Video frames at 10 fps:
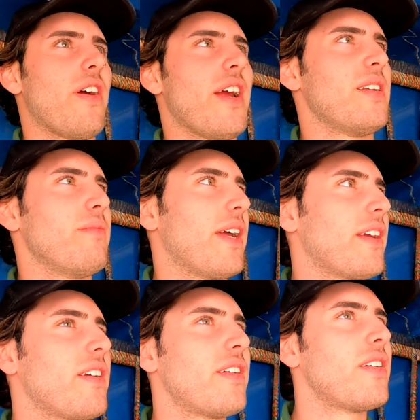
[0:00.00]
random like
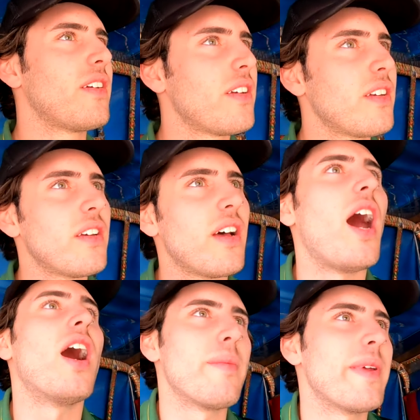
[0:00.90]
army
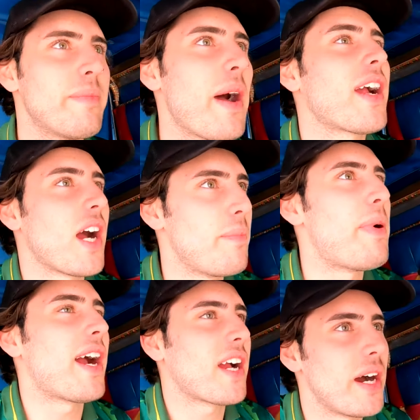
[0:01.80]
army pack up
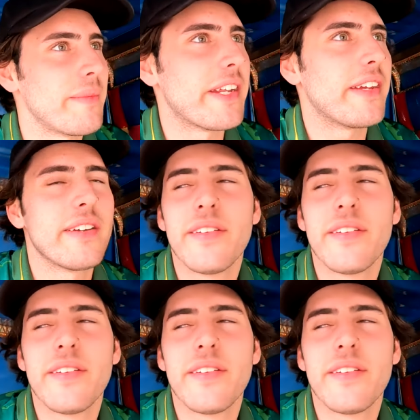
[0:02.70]
pack army